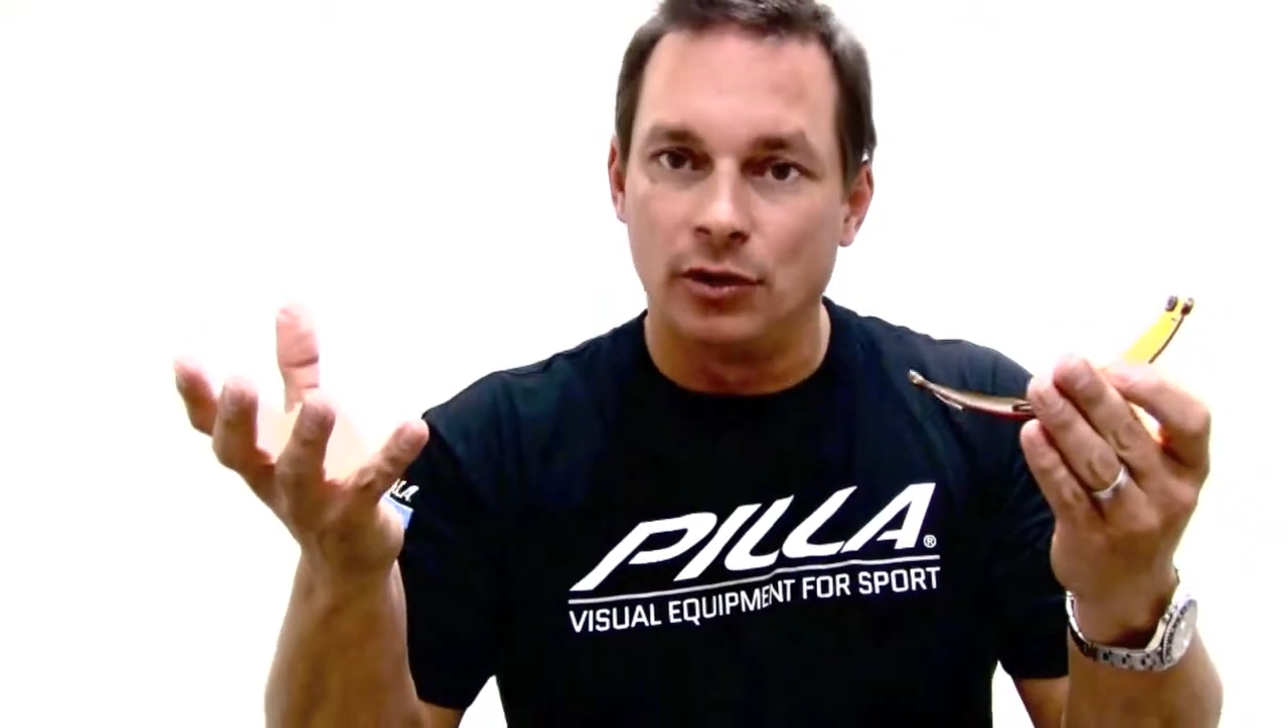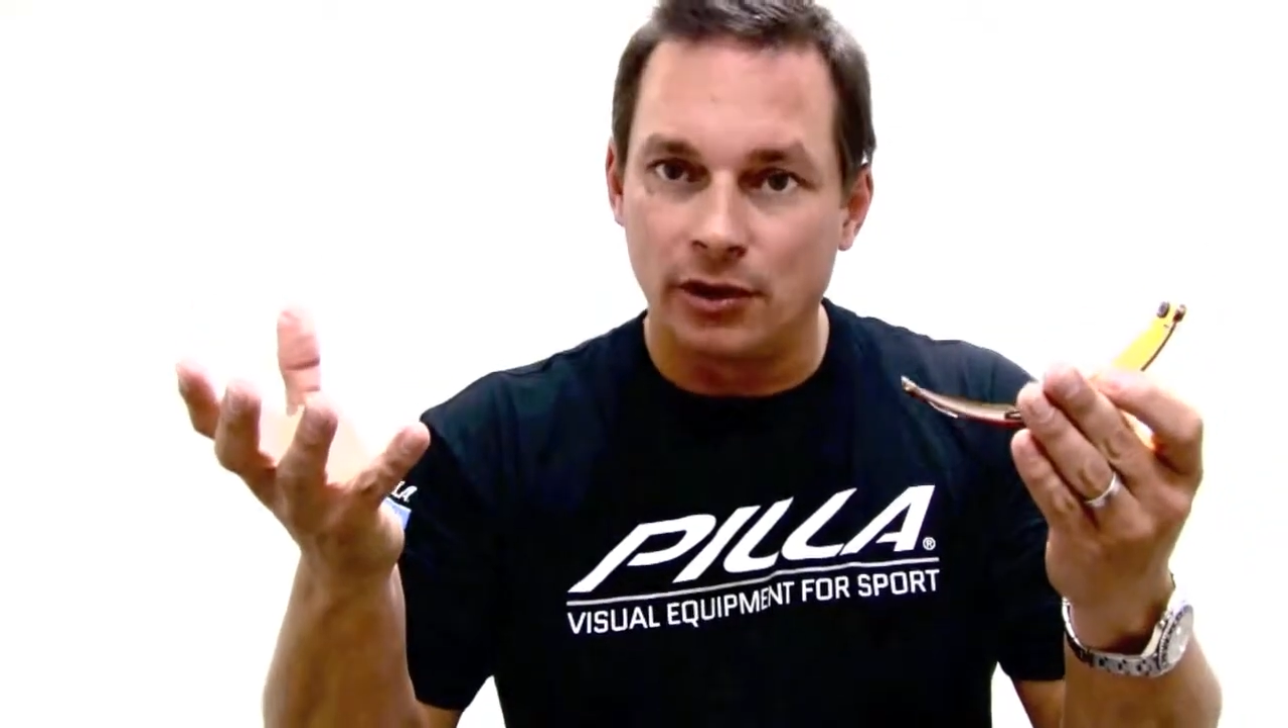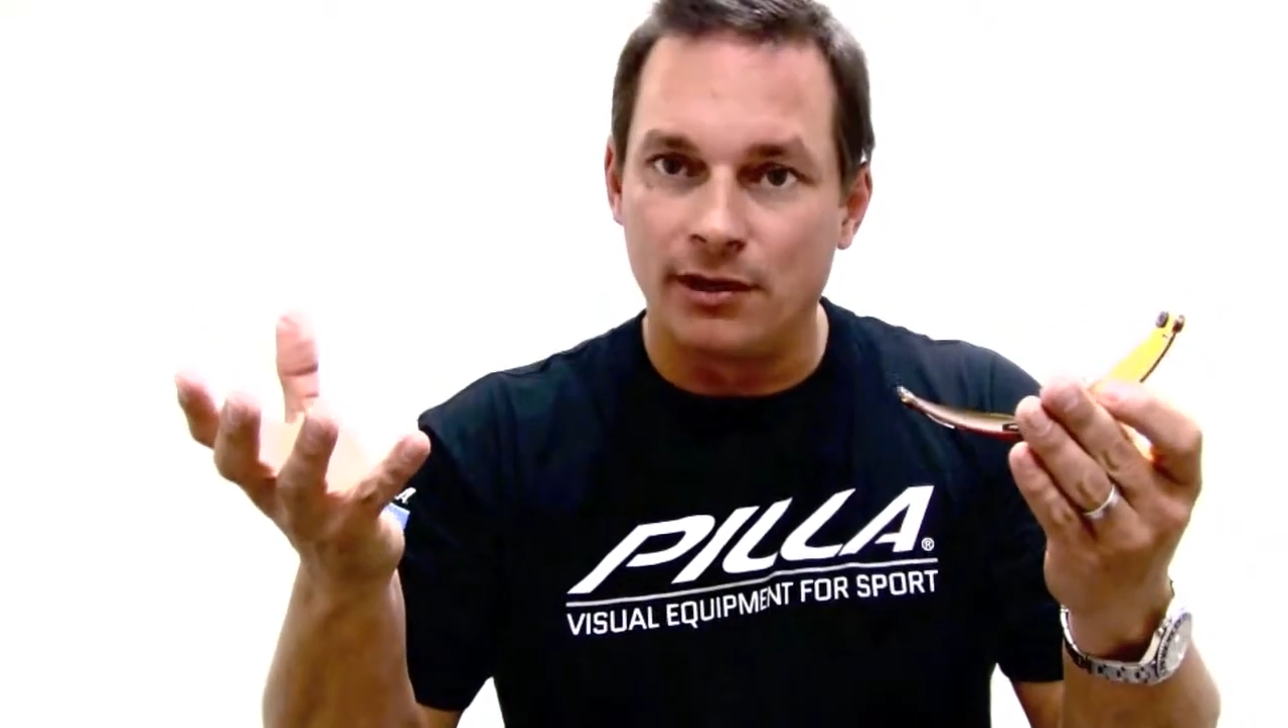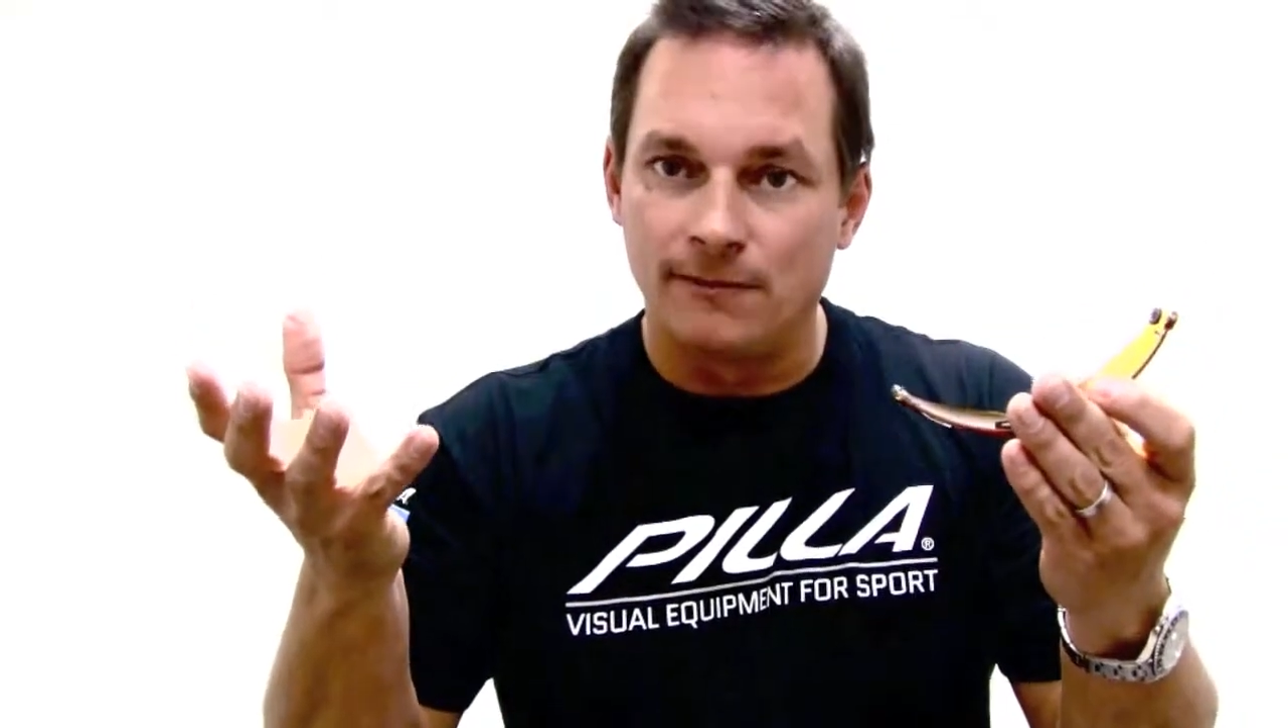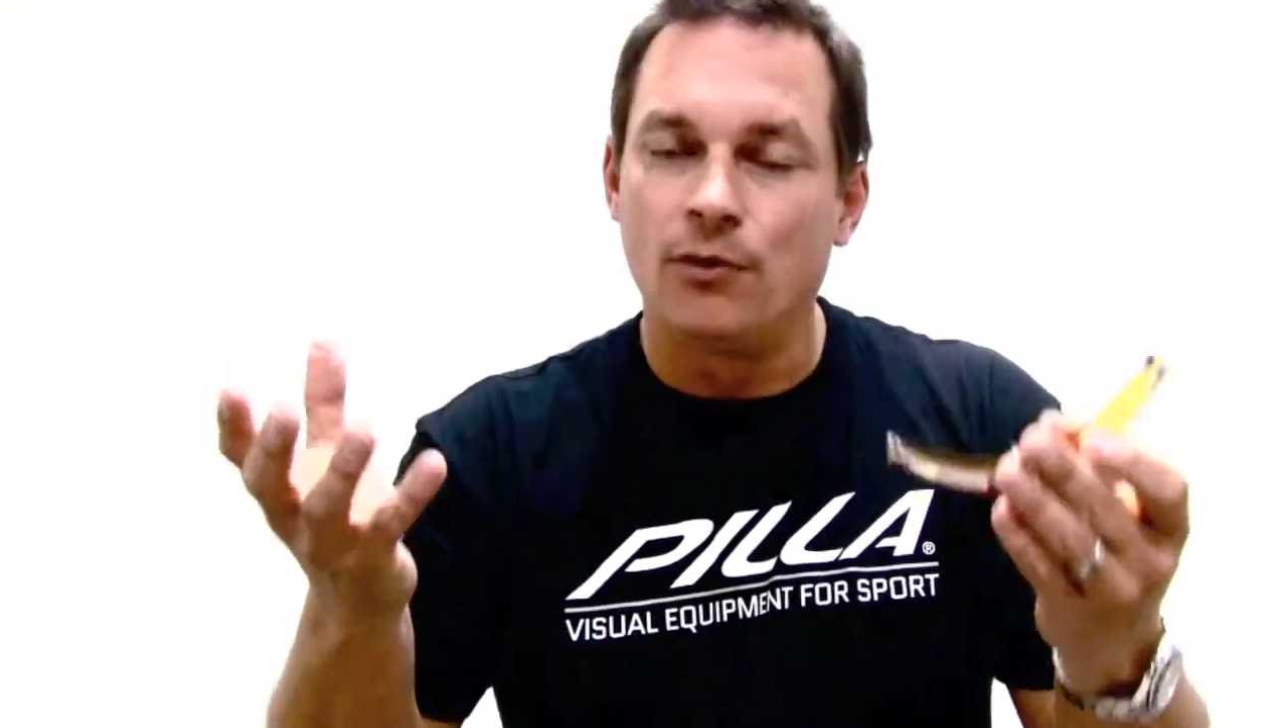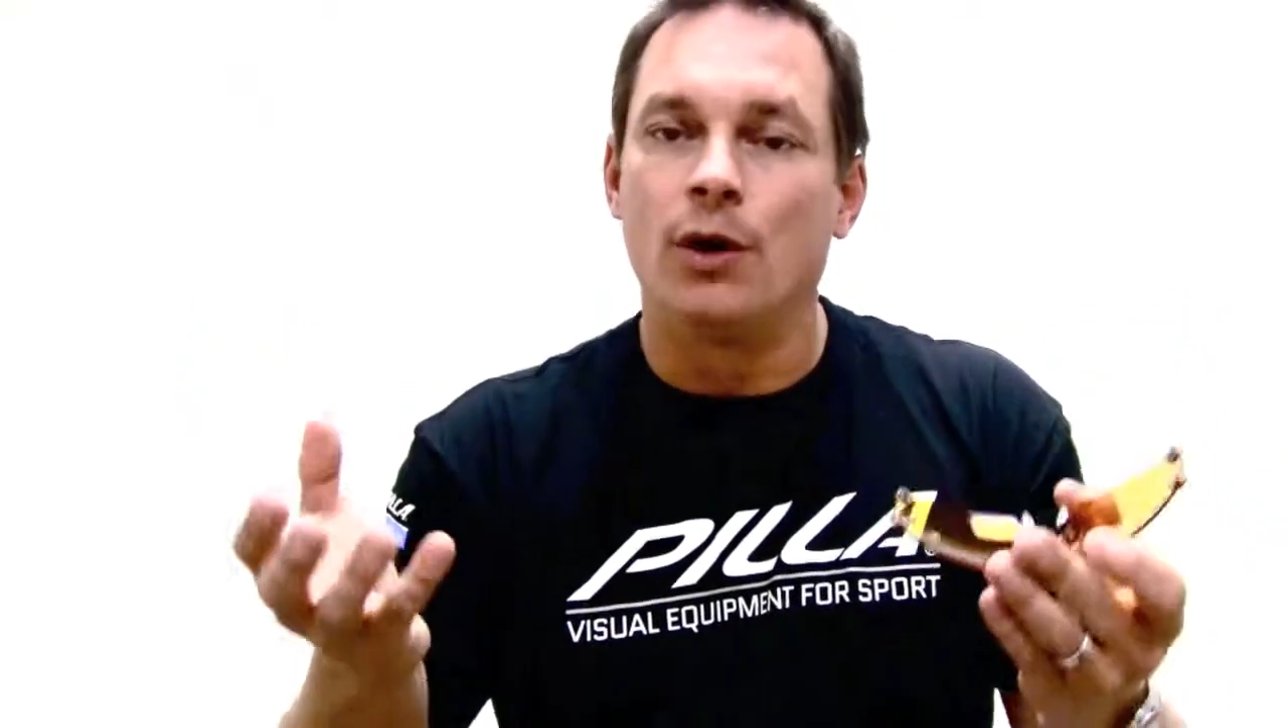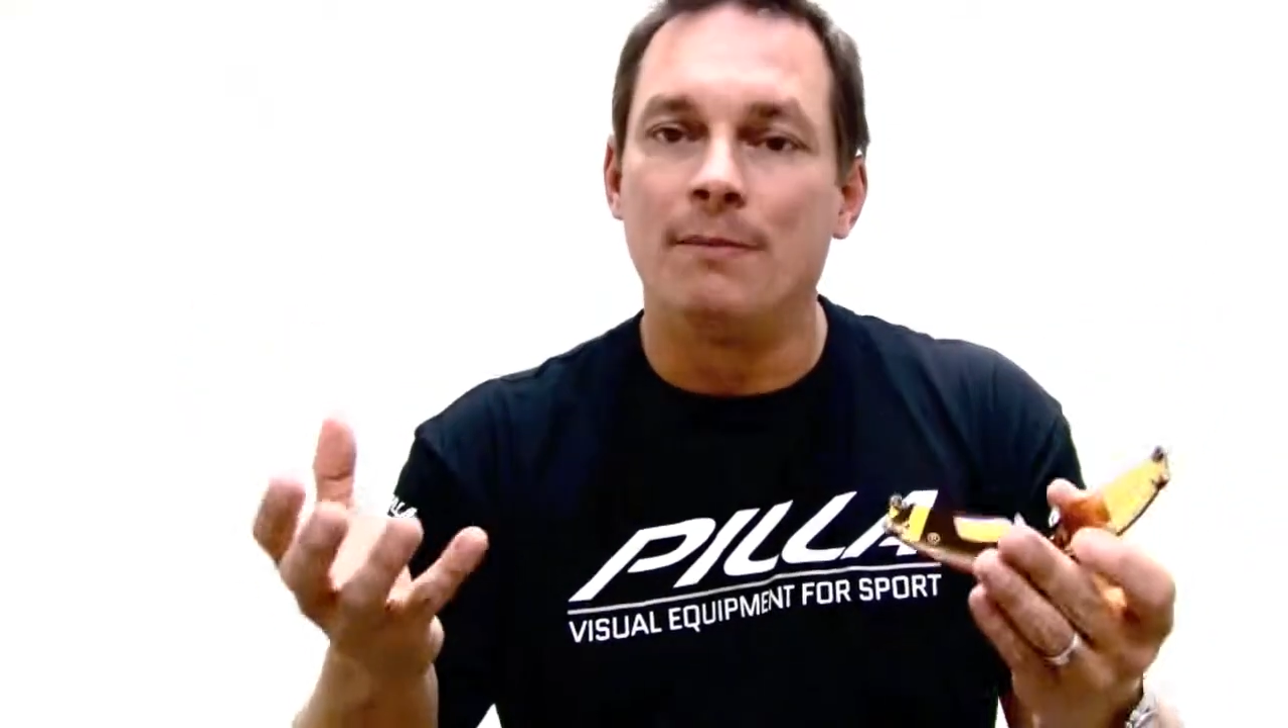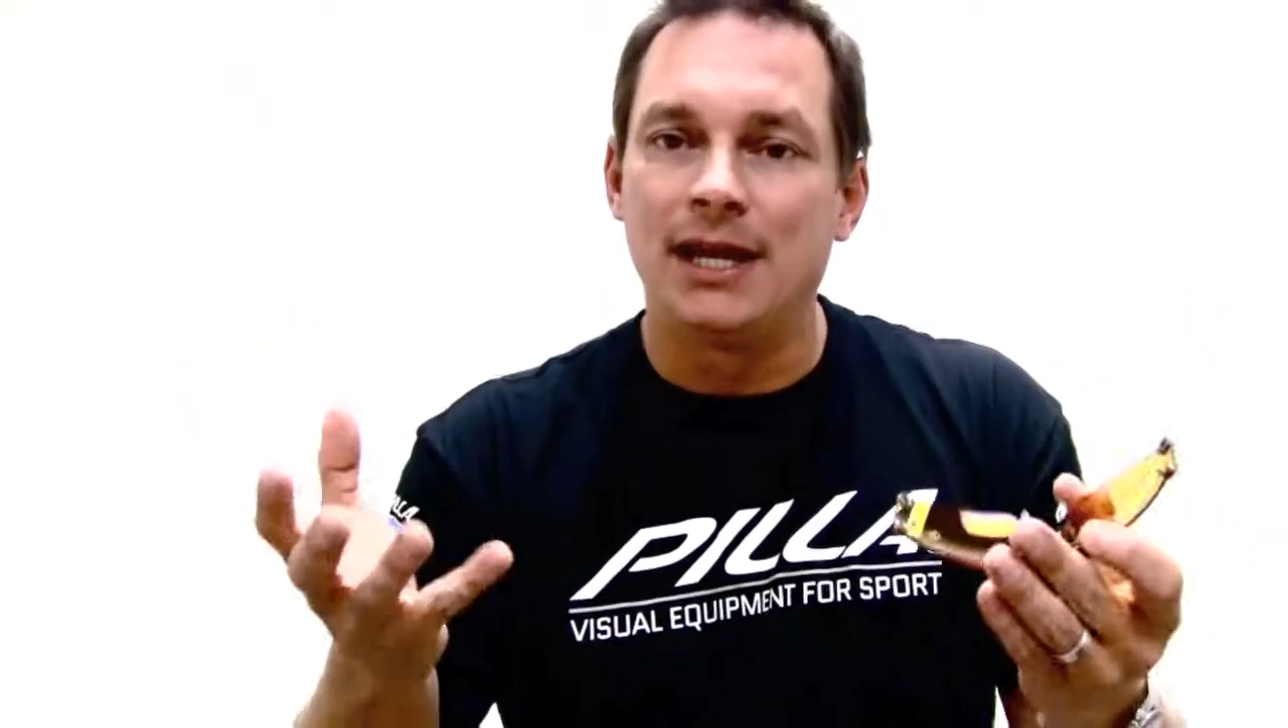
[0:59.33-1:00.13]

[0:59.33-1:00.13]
looking for,